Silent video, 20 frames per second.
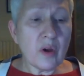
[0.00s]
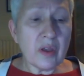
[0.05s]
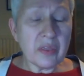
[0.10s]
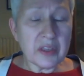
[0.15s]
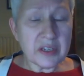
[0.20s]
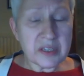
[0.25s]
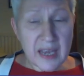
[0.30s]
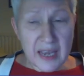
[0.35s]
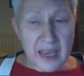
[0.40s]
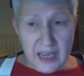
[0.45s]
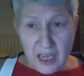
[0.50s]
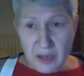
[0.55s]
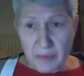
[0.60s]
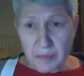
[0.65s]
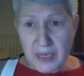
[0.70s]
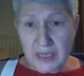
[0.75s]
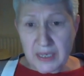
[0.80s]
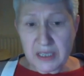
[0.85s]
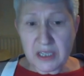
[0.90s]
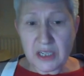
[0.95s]
the take-home
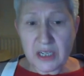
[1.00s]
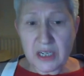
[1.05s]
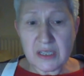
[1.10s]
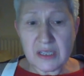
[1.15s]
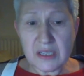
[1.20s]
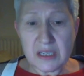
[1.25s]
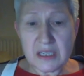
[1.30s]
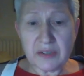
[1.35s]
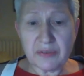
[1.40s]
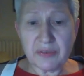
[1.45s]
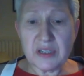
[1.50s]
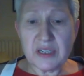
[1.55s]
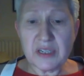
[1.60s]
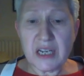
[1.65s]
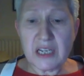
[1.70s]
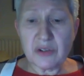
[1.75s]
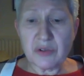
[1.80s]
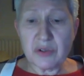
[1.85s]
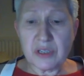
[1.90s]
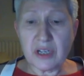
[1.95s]
message is that different
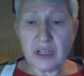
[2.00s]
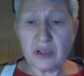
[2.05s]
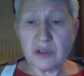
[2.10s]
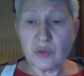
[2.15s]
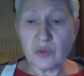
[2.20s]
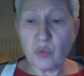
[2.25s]
test results